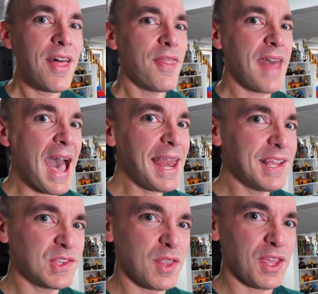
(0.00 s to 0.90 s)
That
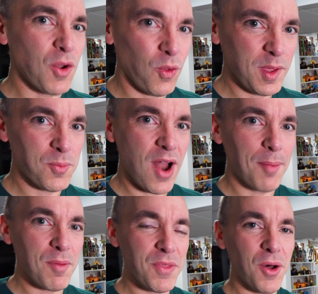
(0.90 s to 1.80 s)
isn't the only
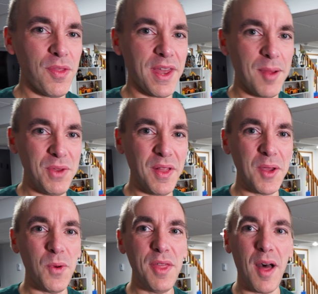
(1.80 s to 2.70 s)
problem, though, that I'm
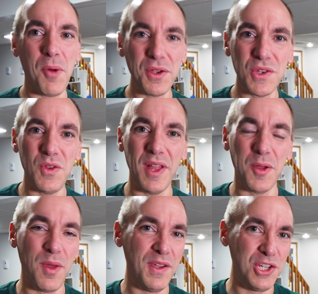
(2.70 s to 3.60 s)
dealing with. I'm also dealing
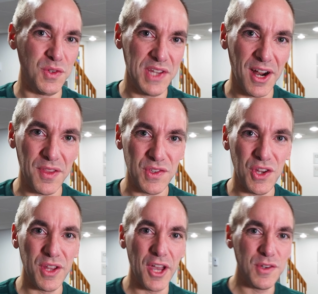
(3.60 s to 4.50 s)
with issues here in the
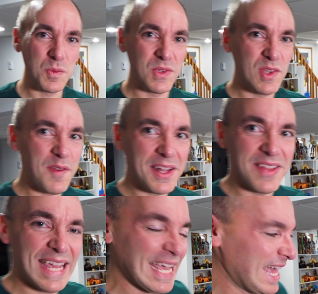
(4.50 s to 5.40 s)
studio,
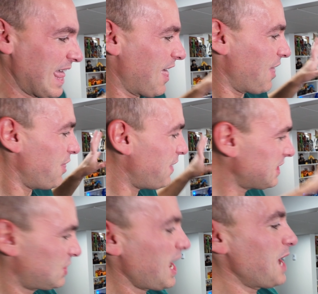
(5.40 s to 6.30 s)
specifically
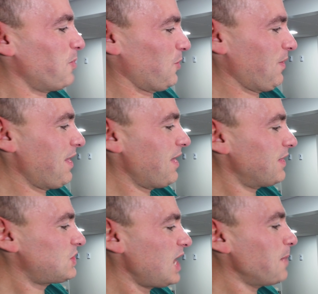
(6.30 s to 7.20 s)
this table.
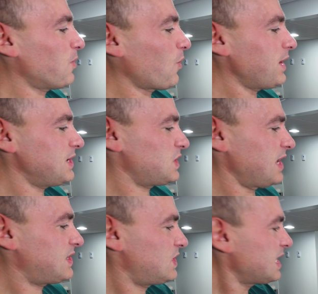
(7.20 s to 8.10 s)
This table is
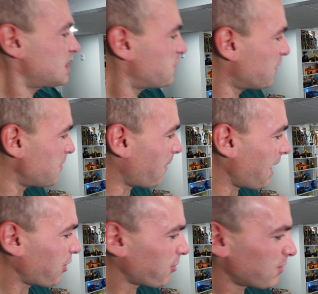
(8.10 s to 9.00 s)
six foot
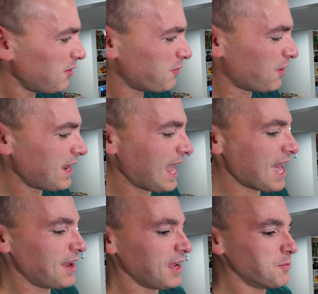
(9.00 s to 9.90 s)
by three foot,
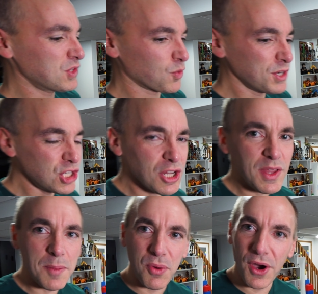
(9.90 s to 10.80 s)
and it was
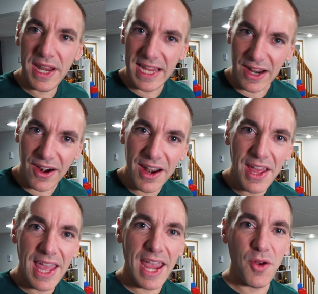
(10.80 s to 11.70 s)
originally put here
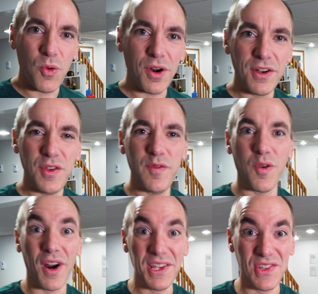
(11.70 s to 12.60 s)
in order to,
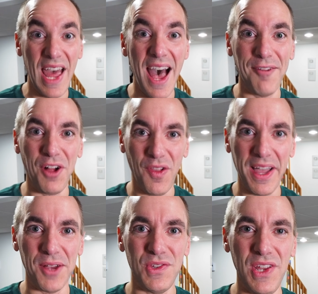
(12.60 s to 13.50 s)
for us to have a
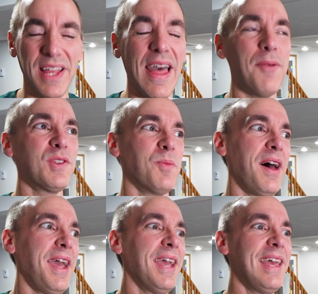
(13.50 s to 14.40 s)
LEGO city. That was
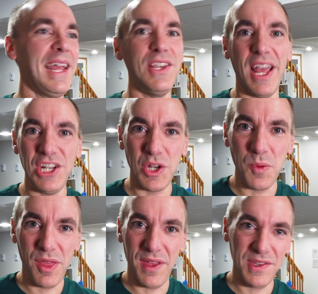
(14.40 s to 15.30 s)
my intention
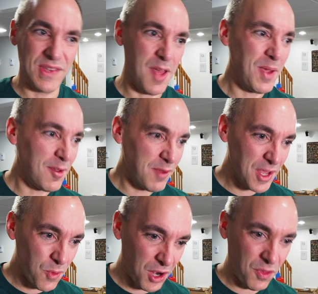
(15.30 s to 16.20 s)
with this that I made a
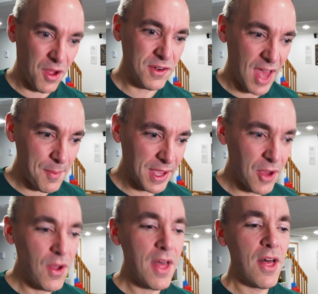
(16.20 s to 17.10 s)
video on a long time
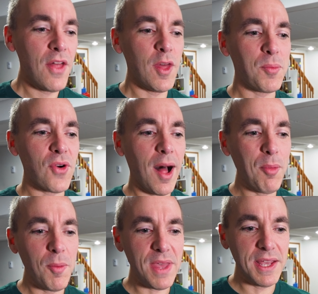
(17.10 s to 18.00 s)
ago. The
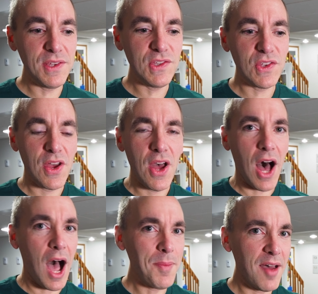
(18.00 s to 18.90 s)
problem is,
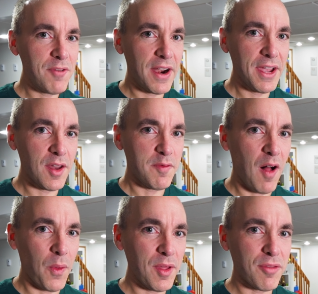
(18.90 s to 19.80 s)
I'm not very good at
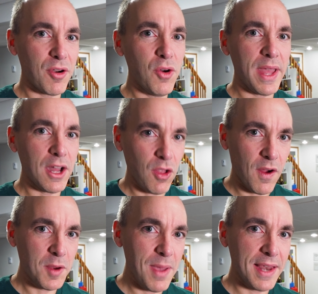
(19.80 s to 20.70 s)
following through, and
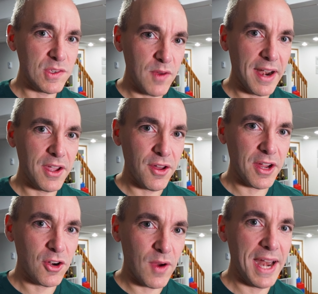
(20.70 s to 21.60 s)
Clarkman is very good
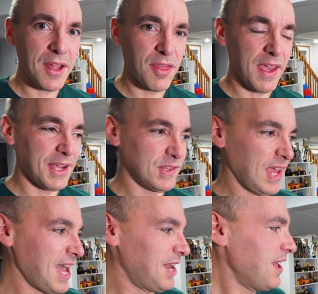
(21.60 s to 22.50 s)
at creating things,
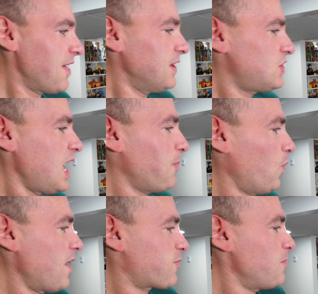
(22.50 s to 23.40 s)
and this table
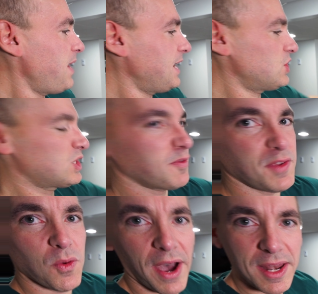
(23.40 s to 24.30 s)
went from being just a
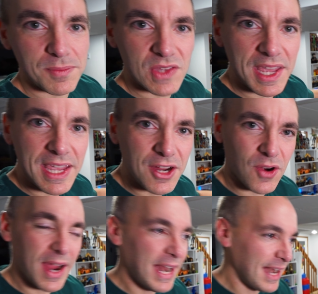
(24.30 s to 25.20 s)
few items that he
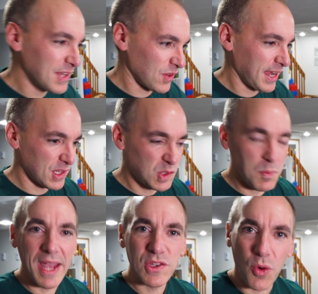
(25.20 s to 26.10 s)
created as like a
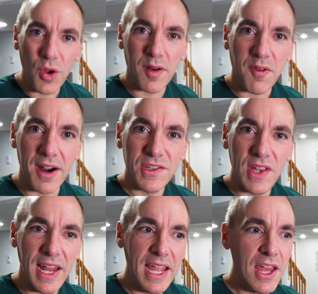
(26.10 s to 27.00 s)
space holder for our
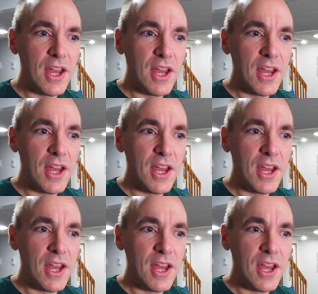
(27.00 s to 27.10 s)
city